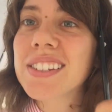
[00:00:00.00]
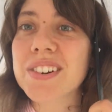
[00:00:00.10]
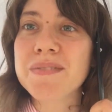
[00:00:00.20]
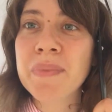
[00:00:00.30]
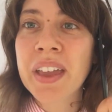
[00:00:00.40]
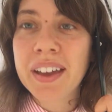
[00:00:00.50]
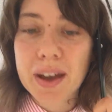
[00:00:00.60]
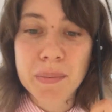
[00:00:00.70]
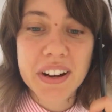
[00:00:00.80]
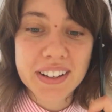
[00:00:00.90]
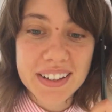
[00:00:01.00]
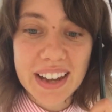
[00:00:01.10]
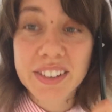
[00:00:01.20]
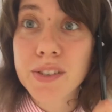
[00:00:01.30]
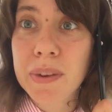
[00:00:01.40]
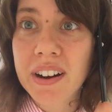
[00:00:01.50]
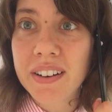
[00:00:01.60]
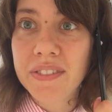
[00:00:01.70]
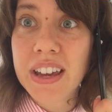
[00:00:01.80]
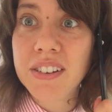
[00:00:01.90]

So I bring an extra pair of